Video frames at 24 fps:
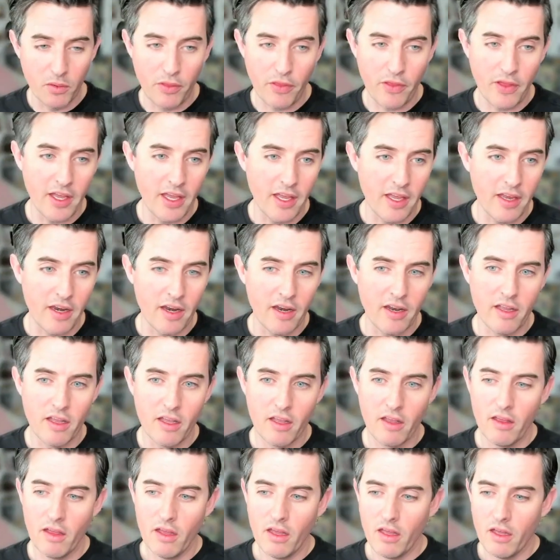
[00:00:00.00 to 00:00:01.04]
thin,
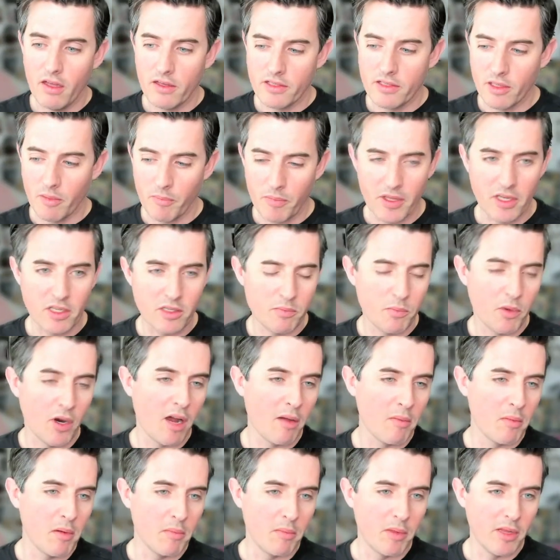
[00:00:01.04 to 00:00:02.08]
something's
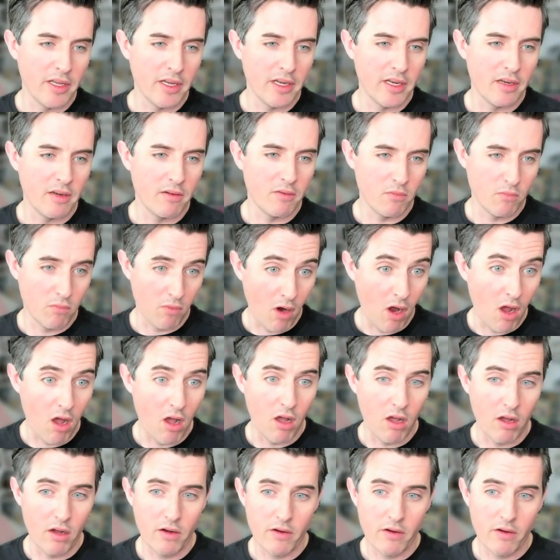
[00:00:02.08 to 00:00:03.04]
probably wrong,